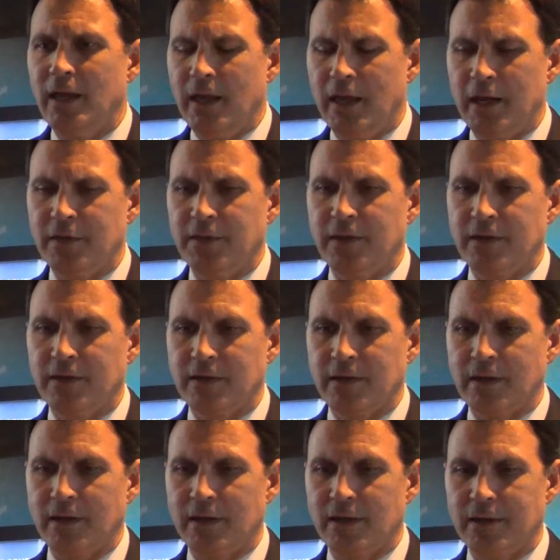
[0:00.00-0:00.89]
I think
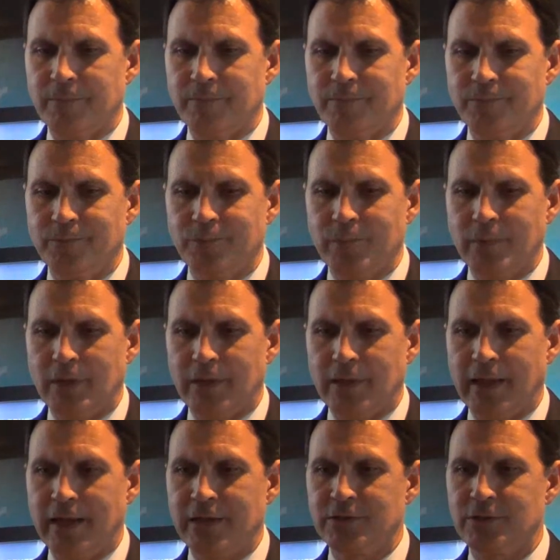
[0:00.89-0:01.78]

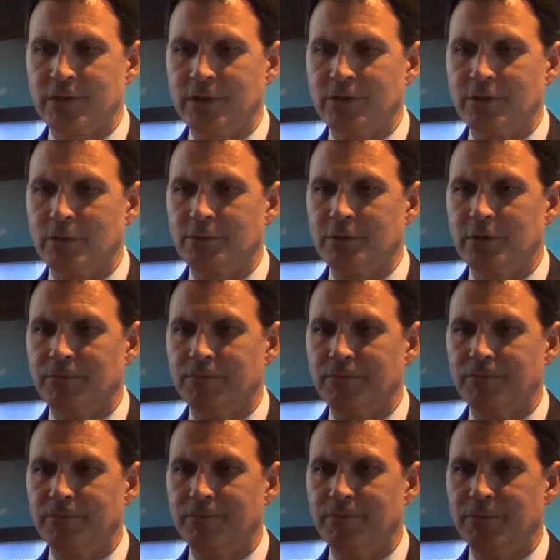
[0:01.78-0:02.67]
lastly, in terms of
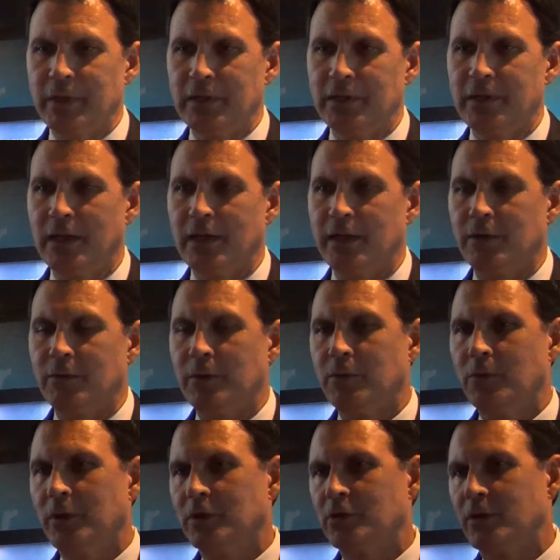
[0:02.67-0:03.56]
big data, we
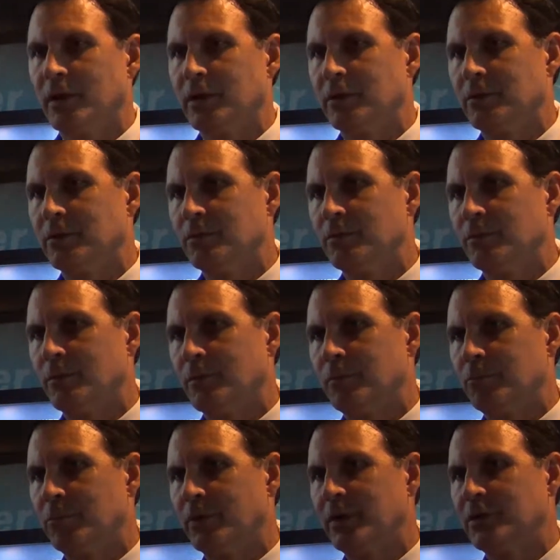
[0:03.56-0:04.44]
want to try to
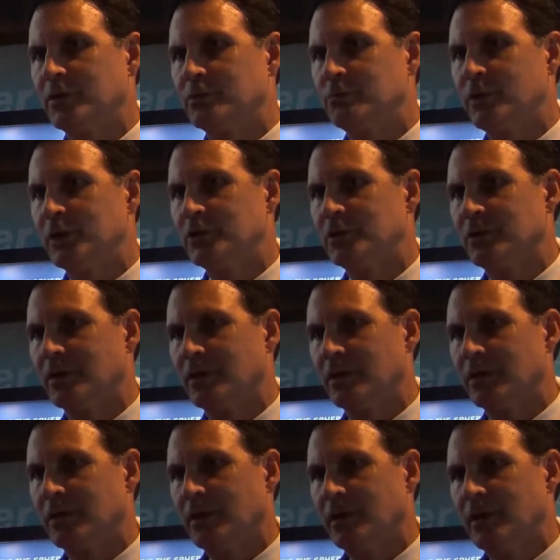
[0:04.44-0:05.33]
bring as much of
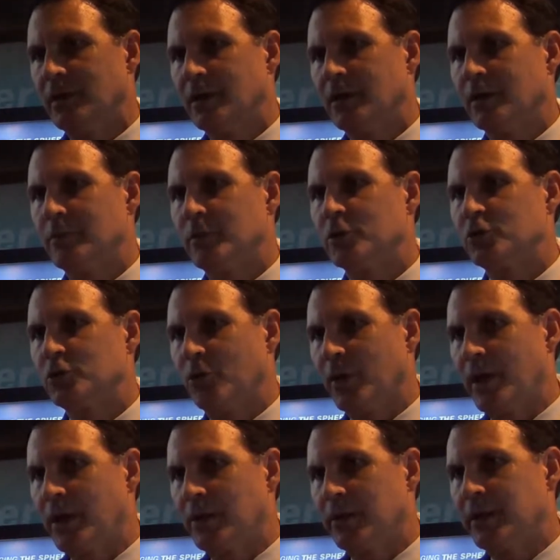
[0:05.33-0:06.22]
the commercial
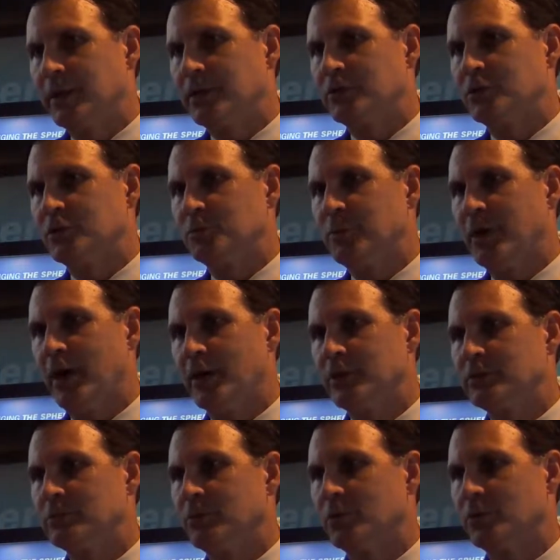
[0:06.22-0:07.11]
analytics as
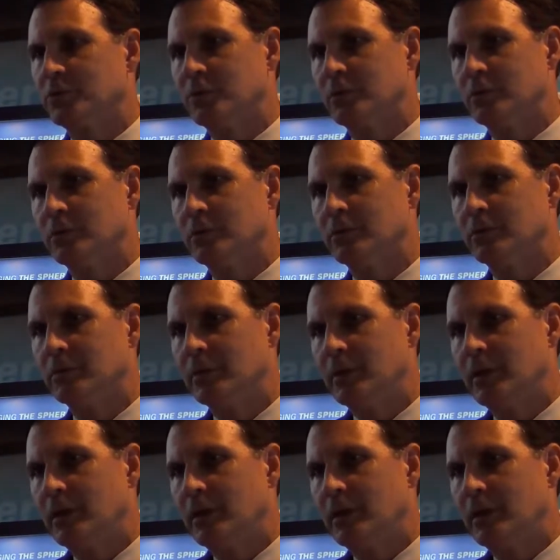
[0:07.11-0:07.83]
possible to